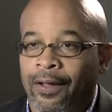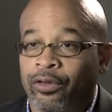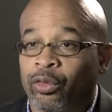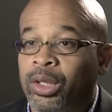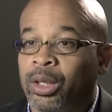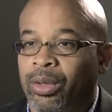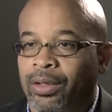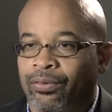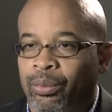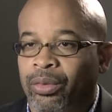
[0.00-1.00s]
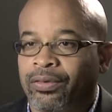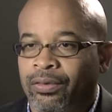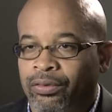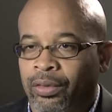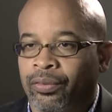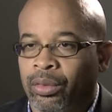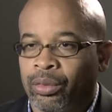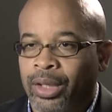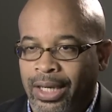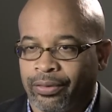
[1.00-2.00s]
uh, screening rates for breast and
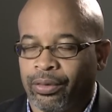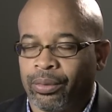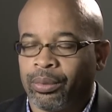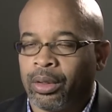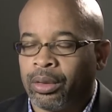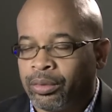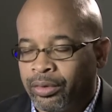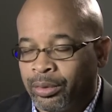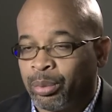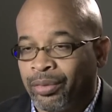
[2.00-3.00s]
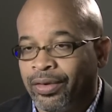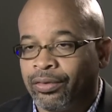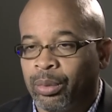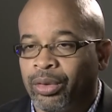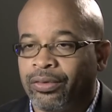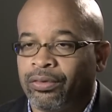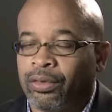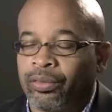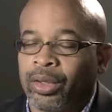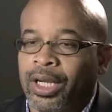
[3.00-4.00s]
cervical cancer or the prevention of breast and
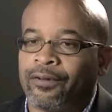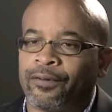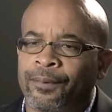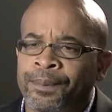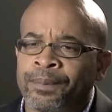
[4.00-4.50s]
cervical cancer.